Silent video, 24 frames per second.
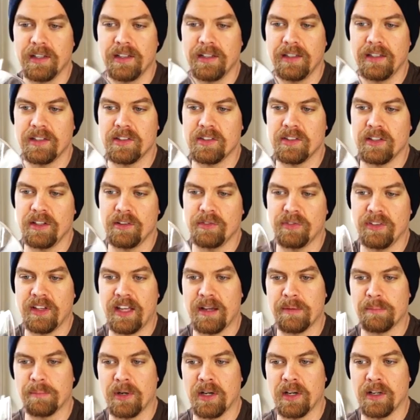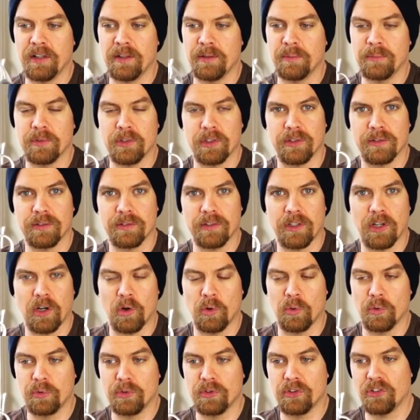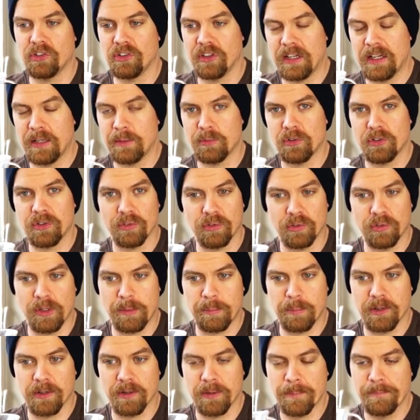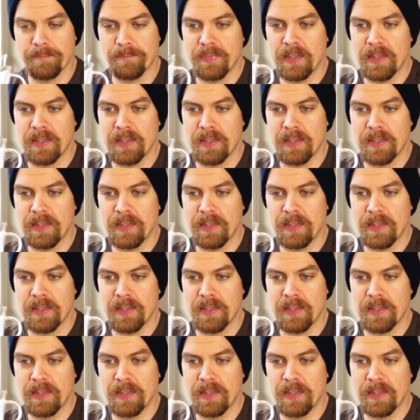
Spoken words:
It's a flat-bottomed, cone-shaped dripper.